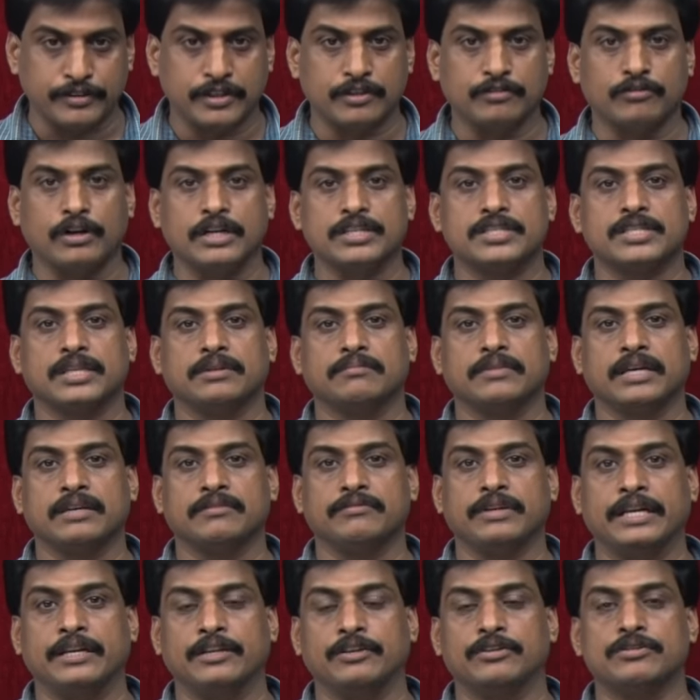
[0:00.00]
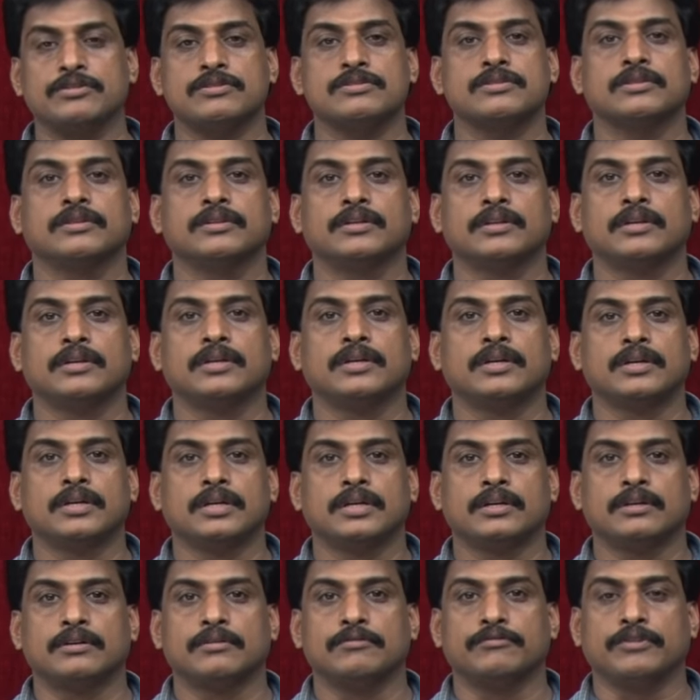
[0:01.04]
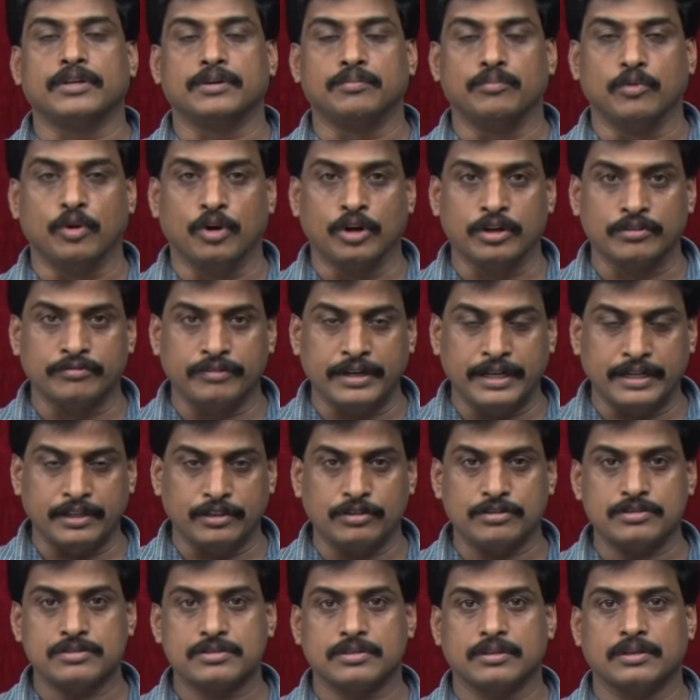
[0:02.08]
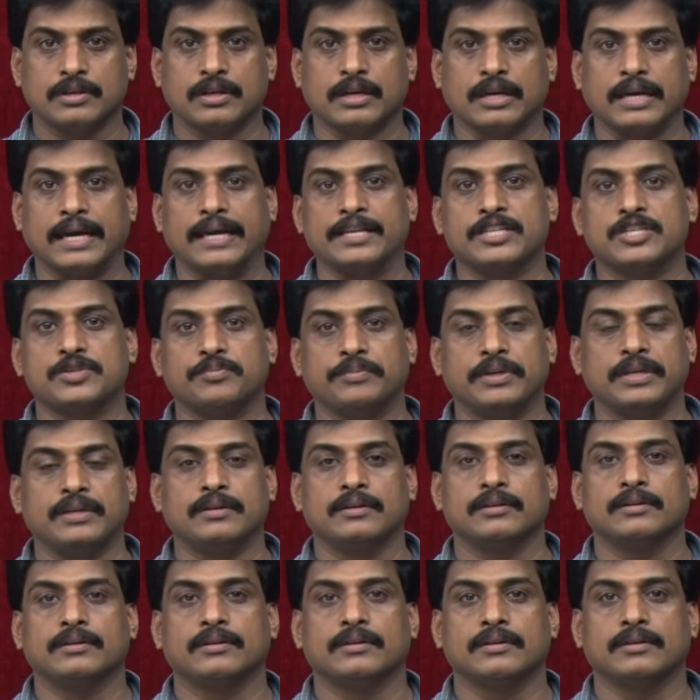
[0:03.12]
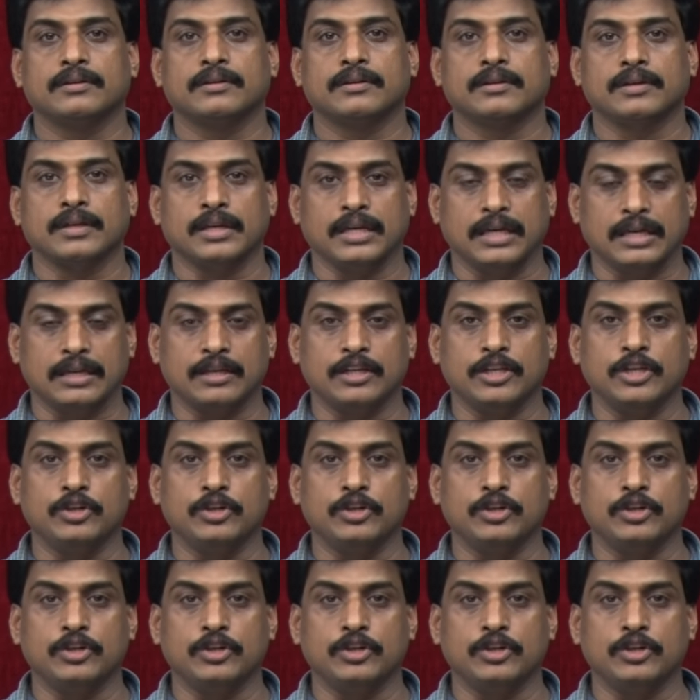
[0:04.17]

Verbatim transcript: for watching my videos. For more videos, catch me in